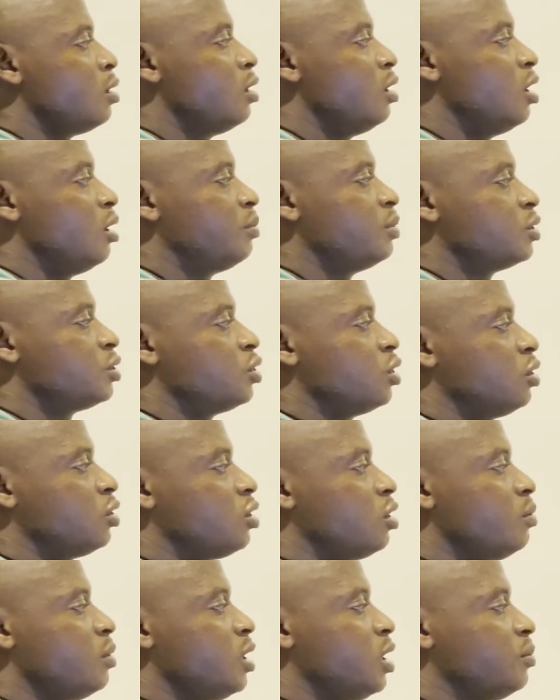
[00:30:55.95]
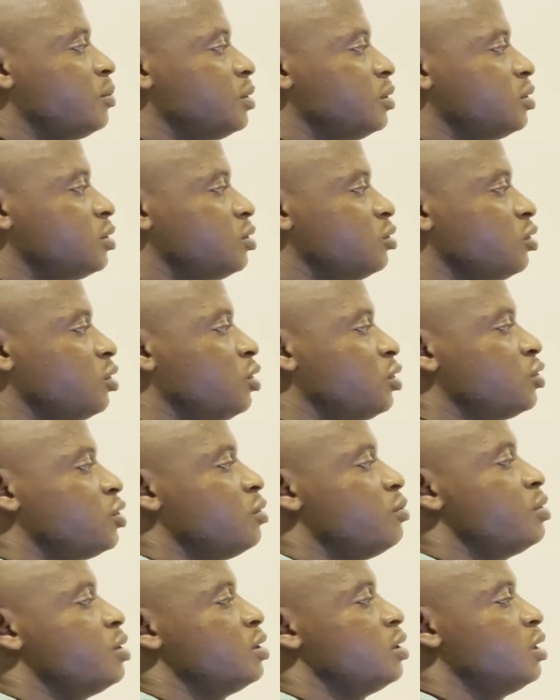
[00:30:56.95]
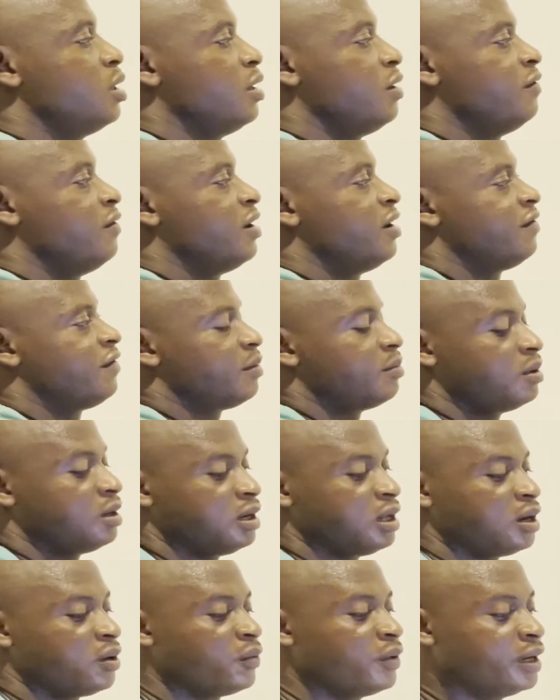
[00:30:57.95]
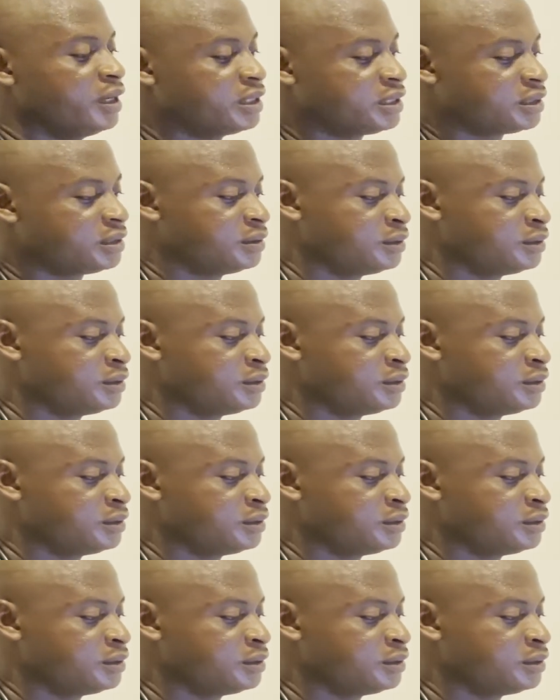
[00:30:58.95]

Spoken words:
Episiotomy happens to also be a very familiar word.